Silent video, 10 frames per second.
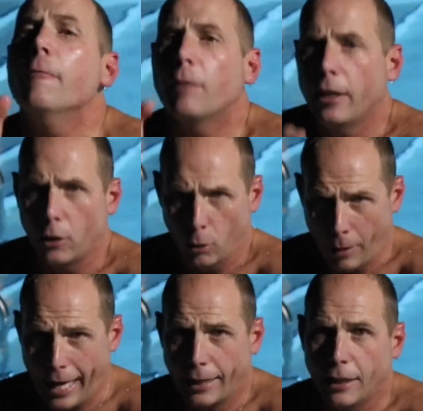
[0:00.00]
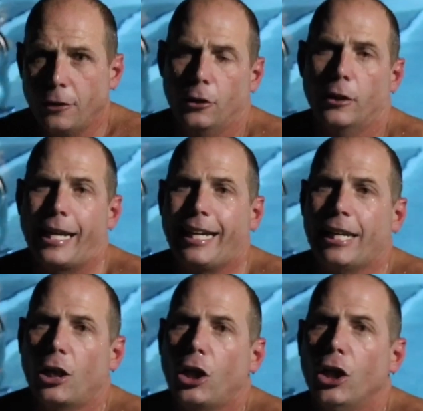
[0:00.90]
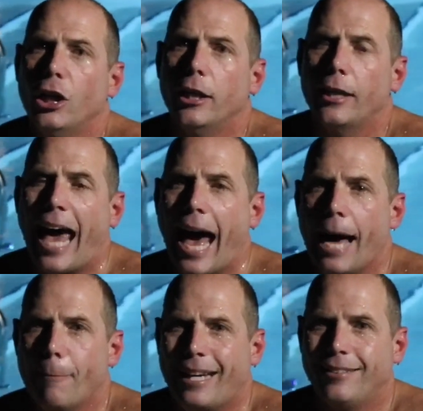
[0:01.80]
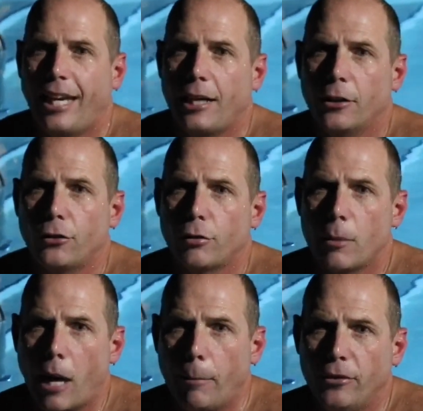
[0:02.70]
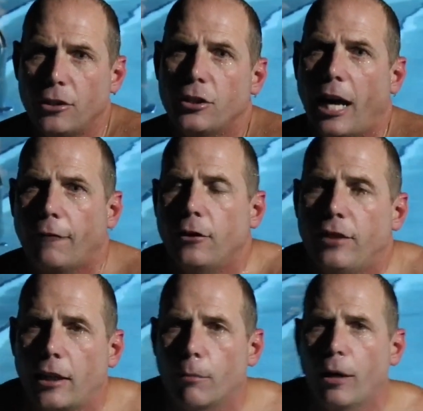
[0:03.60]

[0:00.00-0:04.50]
and go back under and get good at maintaining a streamline position after you take a